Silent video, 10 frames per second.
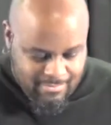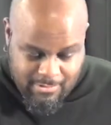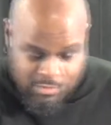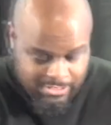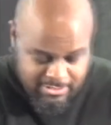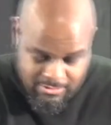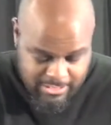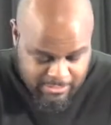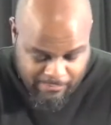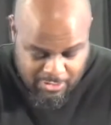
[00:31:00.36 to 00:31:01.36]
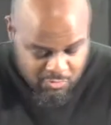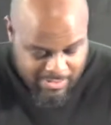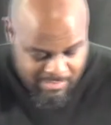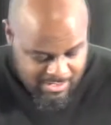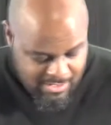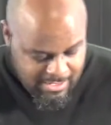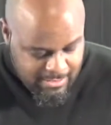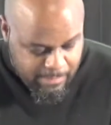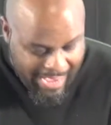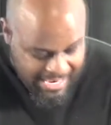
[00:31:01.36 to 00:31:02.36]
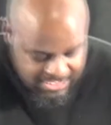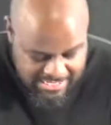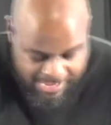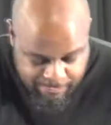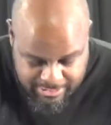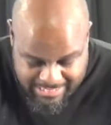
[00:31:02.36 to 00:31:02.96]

Notice, look at the verse with me. The body is not for